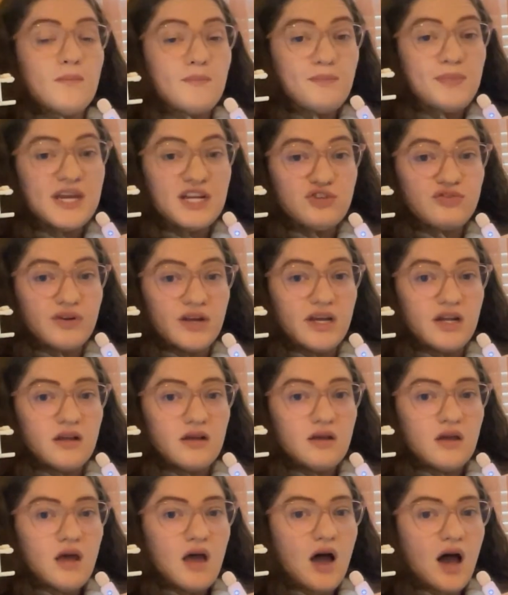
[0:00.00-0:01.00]
Beach Read.
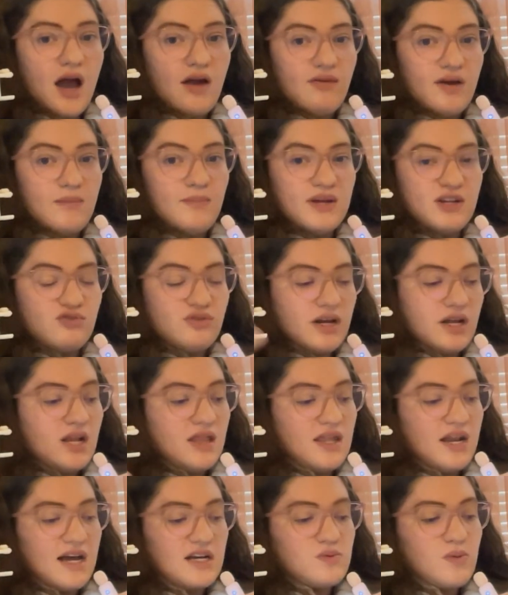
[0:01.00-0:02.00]
I read Beach
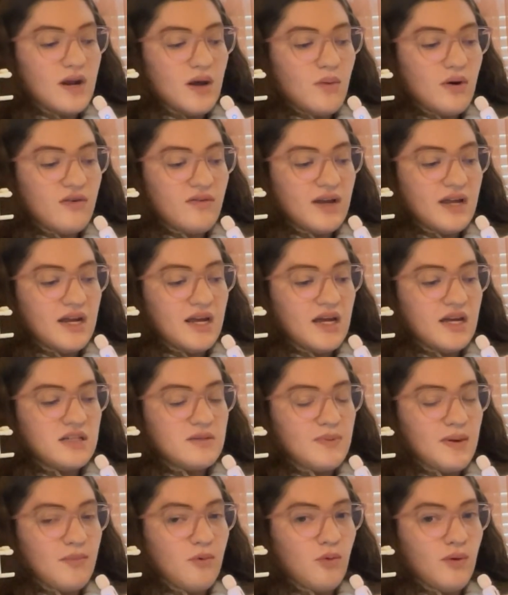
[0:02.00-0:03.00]
Read. The next one I want to read is
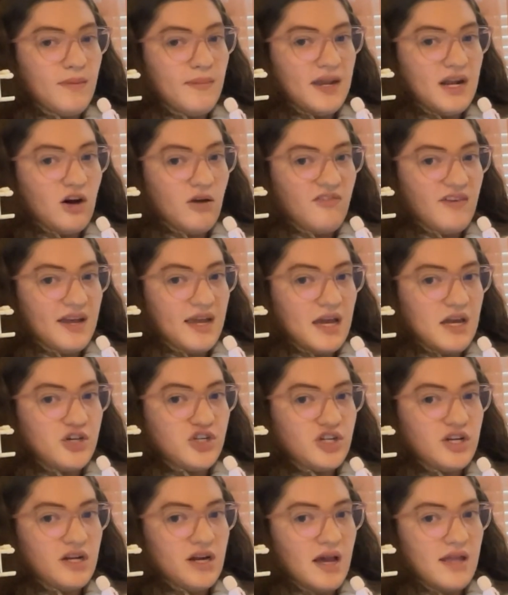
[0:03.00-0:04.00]
People We Meet on
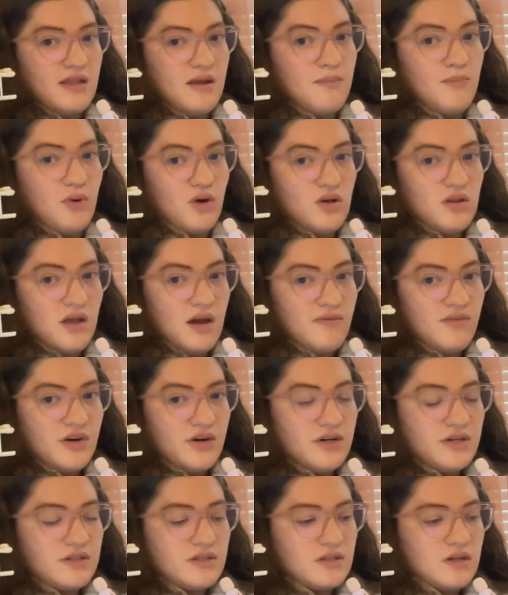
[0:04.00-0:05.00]
Vacation, and then Book
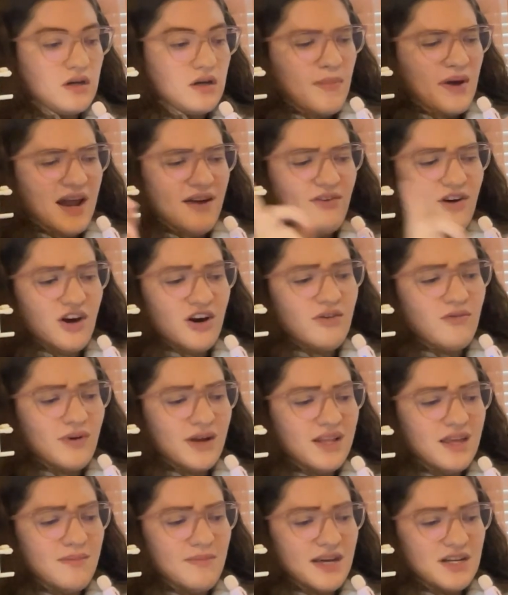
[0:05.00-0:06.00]
Lovers. But I've heard
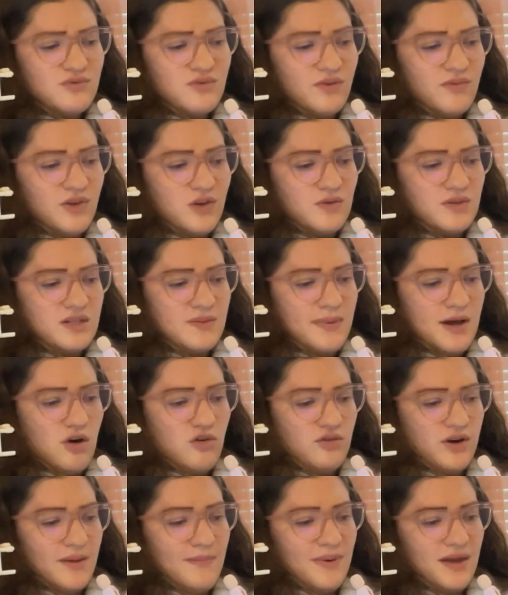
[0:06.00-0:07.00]
really mixed reviews
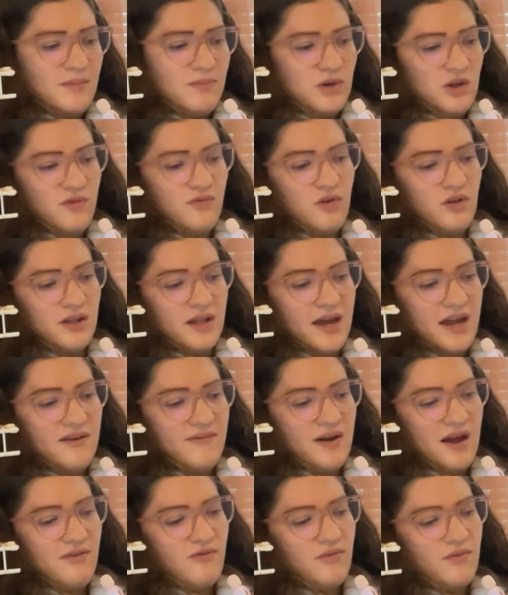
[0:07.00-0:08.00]
about Great Big Beautiful
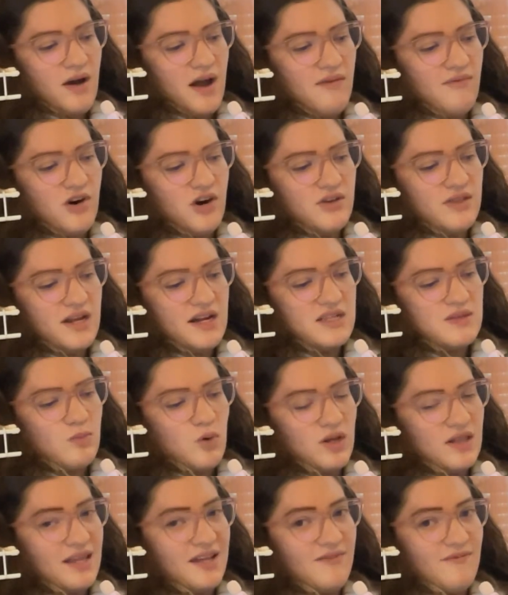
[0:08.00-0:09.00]
Life. I've heard that it's
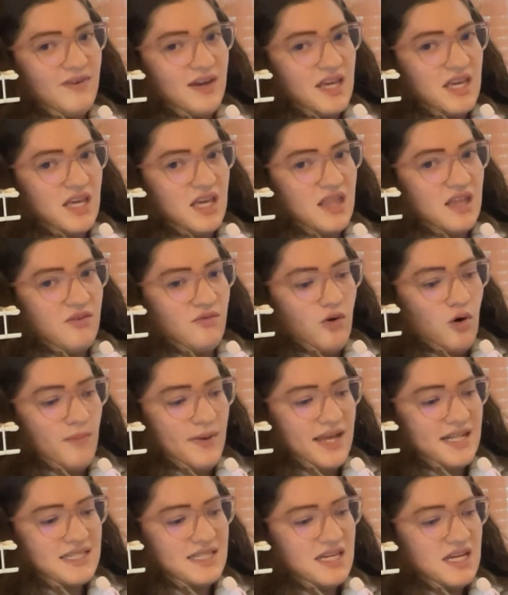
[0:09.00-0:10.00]
more lit ficky than
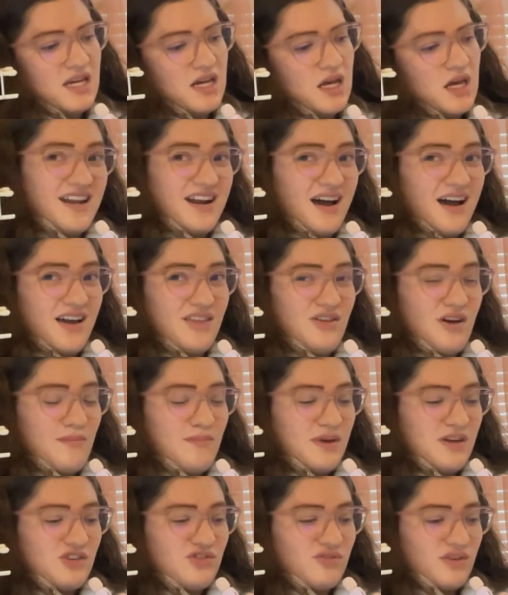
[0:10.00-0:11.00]
romancy, and I thought
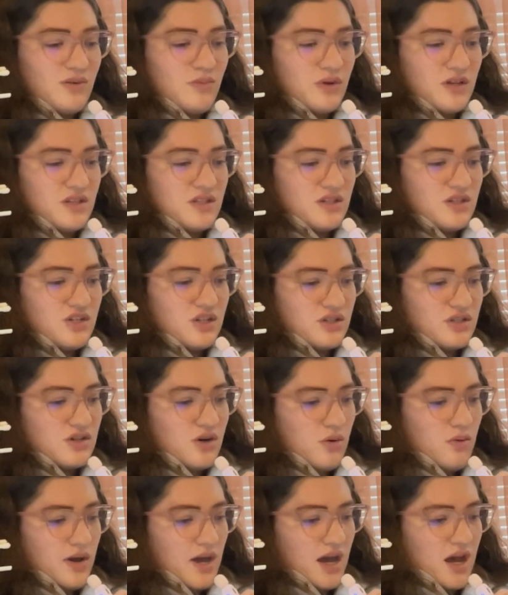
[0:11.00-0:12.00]
Beach Read was just
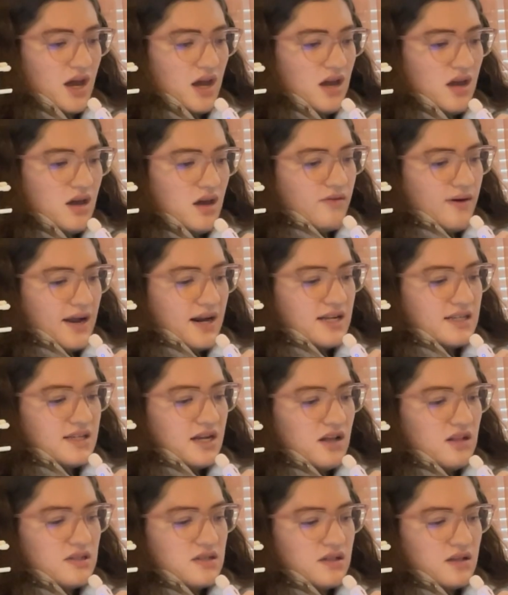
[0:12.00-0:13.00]
okay. Her writing
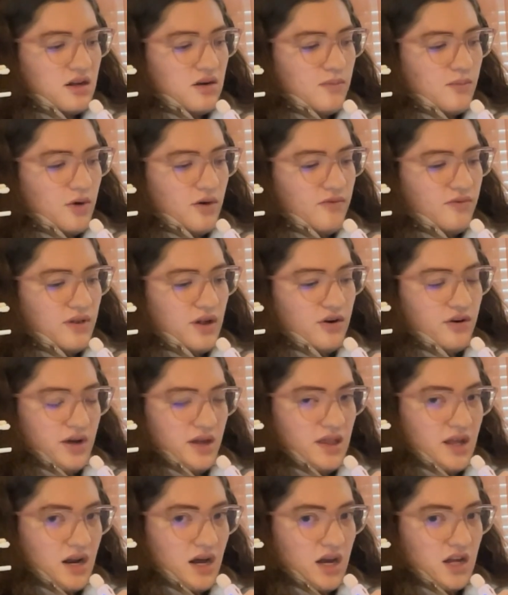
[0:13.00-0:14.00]
style is a little more
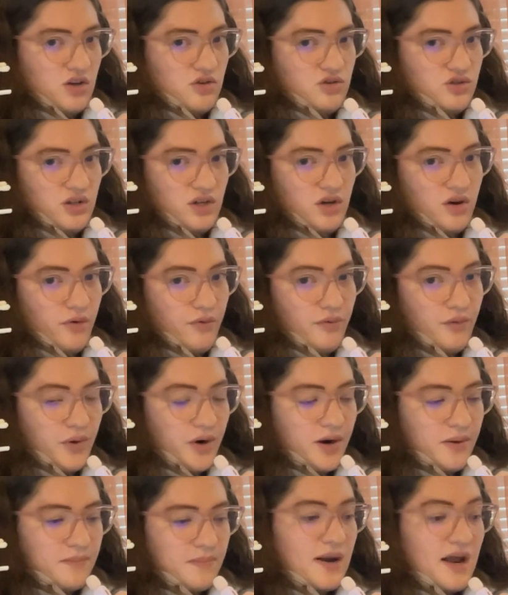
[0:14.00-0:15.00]
fluttery than I usually go
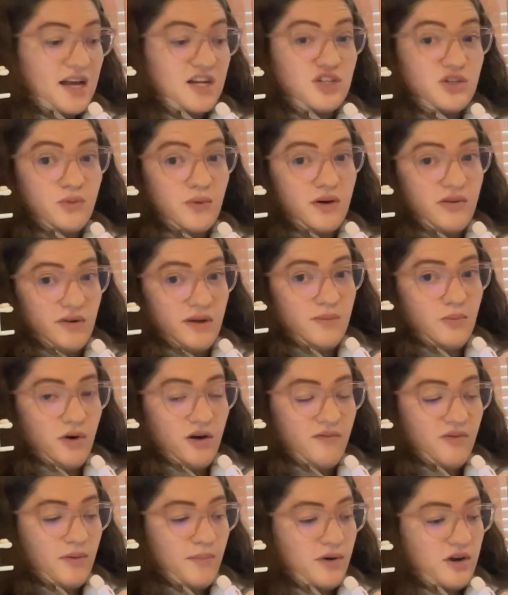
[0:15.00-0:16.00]
for, but I do want to read
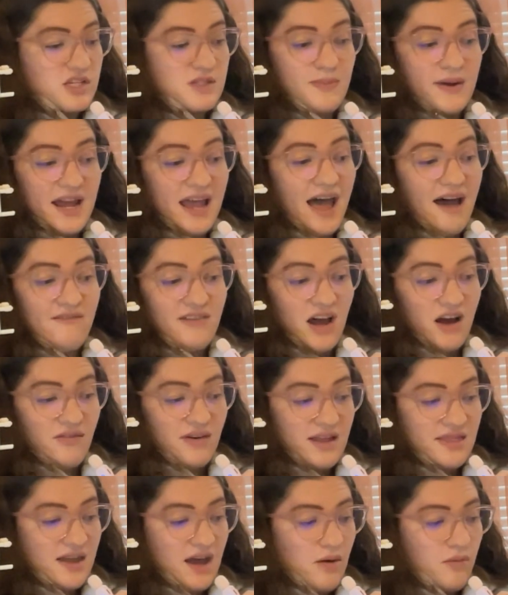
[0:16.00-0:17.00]
more of her books, but I have not
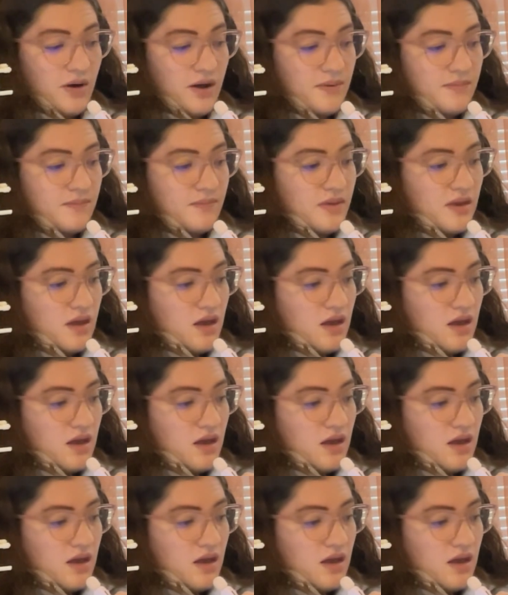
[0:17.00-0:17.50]
read that one.